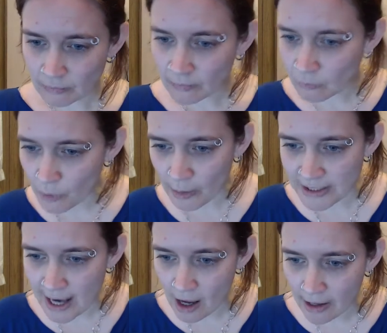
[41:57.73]
Where
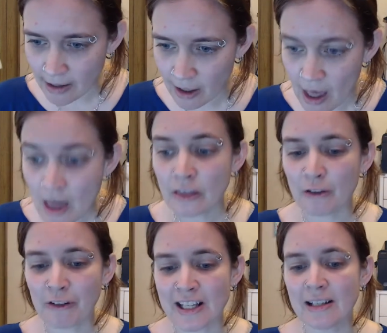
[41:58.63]
was I?
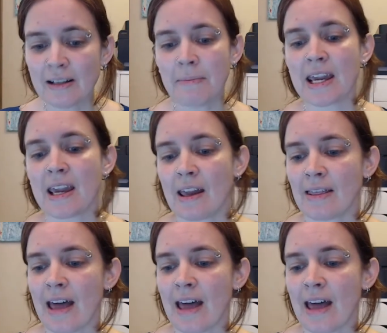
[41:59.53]
The reason being